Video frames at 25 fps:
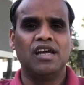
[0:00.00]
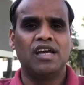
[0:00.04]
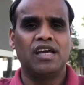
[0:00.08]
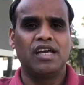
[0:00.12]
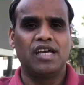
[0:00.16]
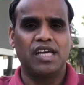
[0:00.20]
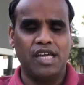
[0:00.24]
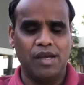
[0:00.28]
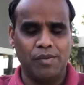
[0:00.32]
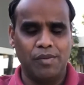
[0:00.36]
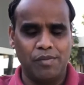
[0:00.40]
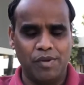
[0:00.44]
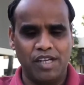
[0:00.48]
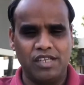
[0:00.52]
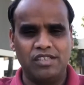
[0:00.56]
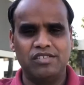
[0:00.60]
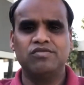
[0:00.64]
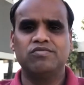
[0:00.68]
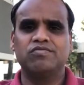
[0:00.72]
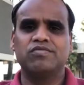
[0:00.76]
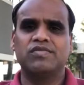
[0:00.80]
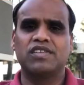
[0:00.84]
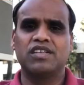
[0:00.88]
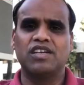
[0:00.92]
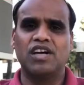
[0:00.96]
Amen.
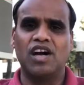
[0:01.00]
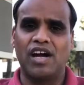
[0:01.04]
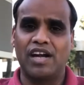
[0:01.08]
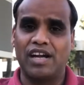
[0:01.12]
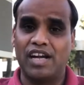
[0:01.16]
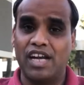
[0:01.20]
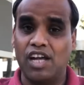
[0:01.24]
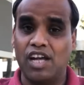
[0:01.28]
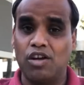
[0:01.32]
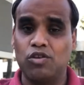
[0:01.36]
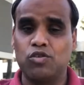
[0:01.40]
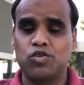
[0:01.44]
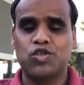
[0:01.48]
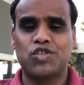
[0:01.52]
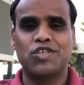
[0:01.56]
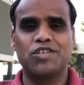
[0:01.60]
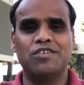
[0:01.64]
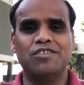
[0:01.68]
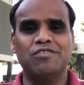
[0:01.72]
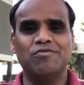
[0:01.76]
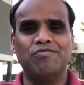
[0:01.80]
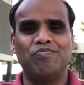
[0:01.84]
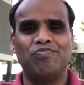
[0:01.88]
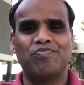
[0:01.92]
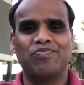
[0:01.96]
God loves
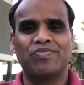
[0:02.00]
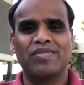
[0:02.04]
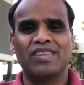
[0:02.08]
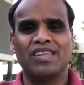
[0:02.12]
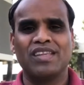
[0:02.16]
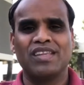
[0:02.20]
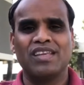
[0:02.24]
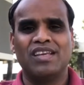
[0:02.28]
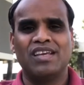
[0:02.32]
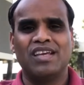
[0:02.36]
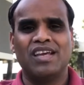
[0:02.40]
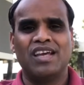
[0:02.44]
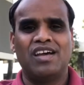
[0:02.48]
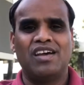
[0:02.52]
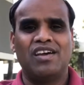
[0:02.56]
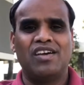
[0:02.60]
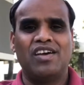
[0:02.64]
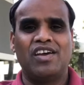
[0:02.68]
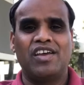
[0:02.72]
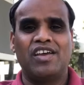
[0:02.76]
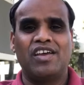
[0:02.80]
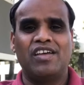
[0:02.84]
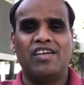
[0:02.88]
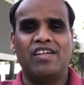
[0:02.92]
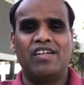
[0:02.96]
you.
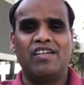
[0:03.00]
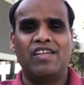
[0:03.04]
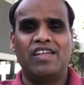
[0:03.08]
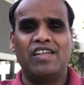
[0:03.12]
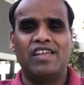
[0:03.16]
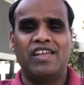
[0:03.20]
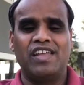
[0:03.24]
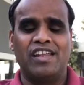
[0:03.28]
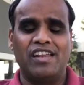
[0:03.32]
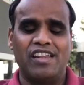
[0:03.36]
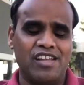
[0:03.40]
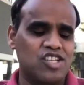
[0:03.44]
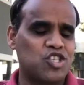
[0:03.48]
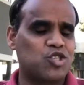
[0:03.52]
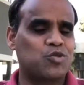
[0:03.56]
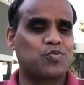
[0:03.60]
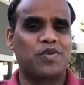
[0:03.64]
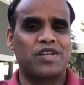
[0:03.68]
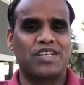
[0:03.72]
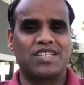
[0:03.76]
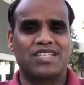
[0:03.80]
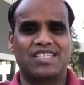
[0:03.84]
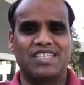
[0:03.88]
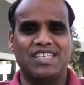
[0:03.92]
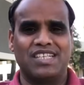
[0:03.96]
In His
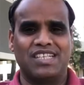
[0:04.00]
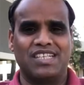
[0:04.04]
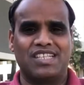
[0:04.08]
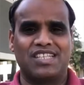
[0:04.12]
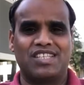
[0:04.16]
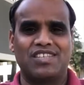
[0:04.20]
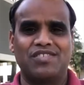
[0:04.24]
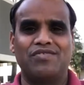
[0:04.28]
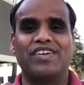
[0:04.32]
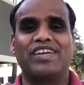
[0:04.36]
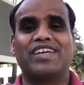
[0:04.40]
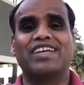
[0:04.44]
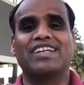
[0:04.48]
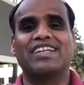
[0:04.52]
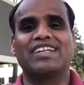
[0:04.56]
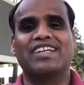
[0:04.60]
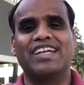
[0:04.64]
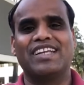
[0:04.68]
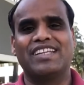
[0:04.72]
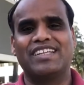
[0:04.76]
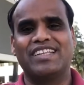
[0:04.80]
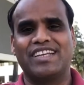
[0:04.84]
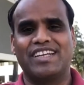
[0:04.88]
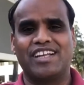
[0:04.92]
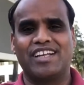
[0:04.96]
presence, we can
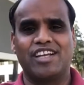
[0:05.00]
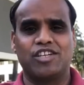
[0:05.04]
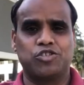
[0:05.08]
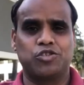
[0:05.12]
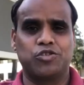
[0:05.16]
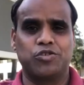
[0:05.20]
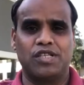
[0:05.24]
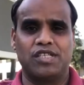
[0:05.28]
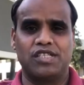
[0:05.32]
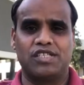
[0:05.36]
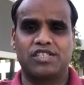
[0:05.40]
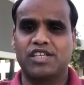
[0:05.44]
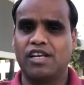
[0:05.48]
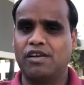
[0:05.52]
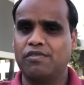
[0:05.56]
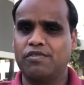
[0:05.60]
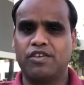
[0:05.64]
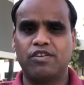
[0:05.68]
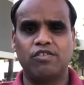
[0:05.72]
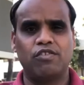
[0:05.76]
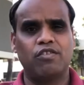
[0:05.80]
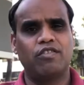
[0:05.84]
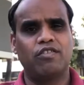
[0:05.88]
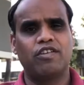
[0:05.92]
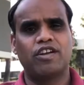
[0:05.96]
get that assurance. Shall we
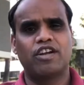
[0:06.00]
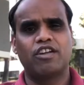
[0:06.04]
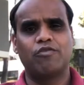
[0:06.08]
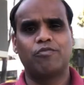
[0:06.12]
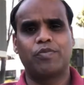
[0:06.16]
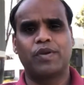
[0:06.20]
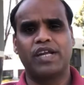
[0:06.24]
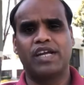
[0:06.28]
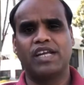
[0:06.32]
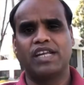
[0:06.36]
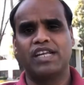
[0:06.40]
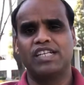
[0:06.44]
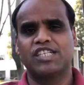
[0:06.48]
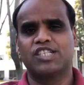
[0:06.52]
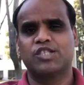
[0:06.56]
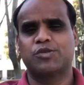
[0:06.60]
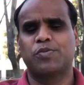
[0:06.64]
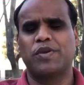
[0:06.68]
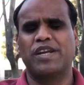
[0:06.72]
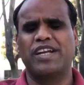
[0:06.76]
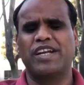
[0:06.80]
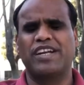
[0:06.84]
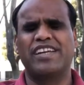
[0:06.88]
do a word of prayer? Let's pray.